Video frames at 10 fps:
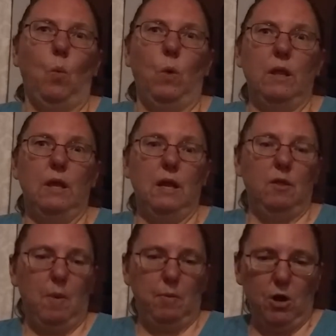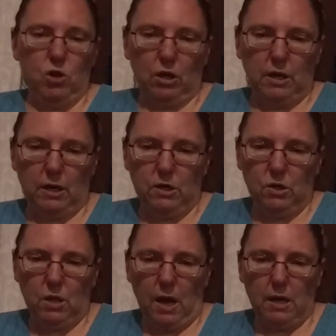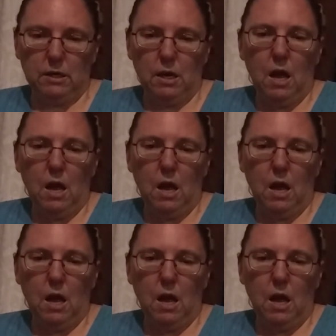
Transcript: once again, it's my project. I can do that.